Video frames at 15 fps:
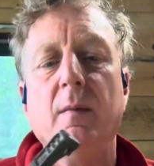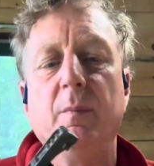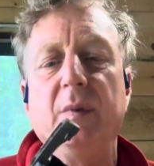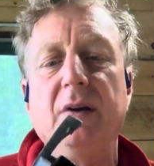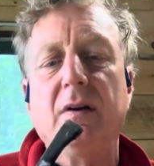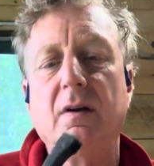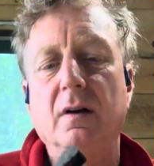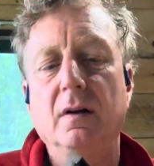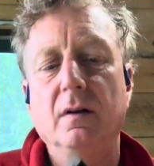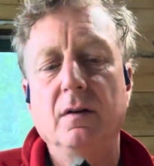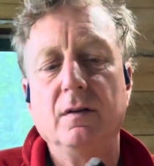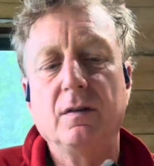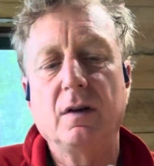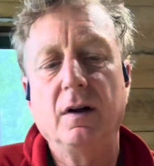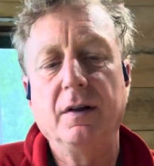
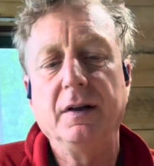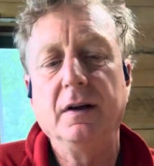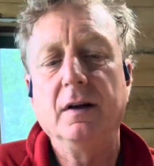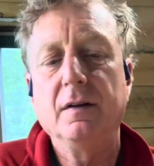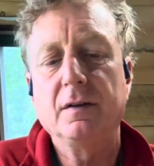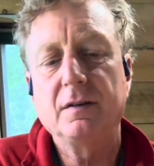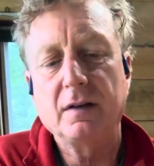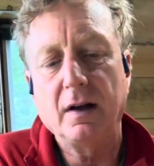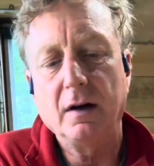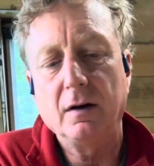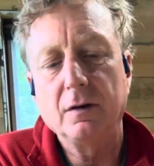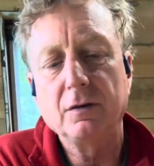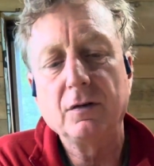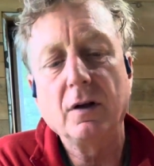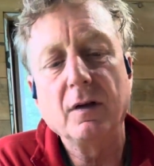because on the other side,
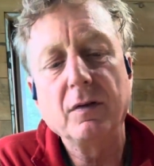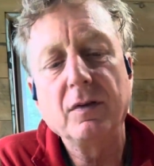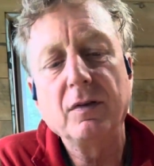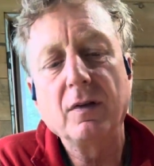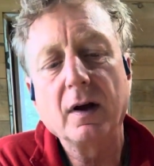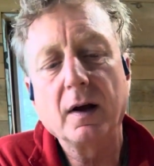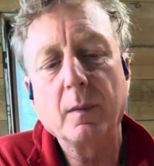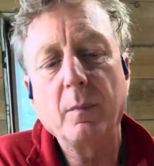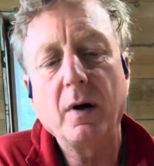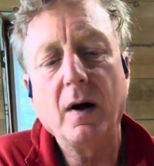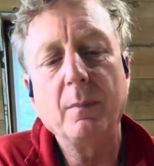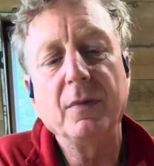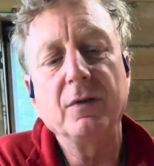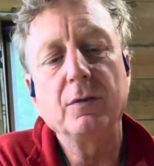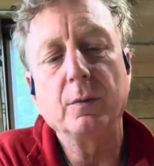I can
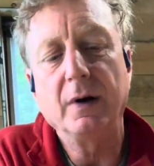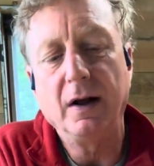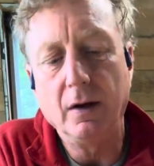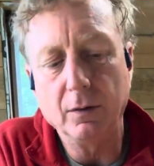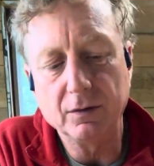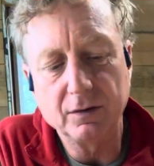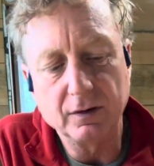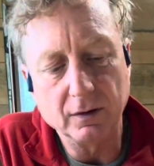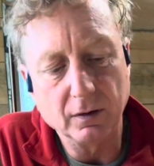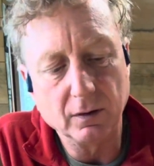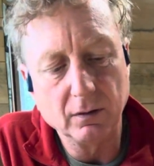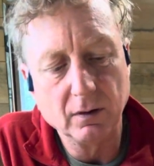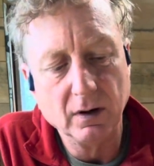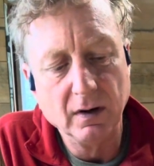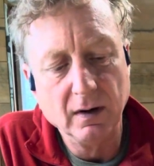pop this one out still.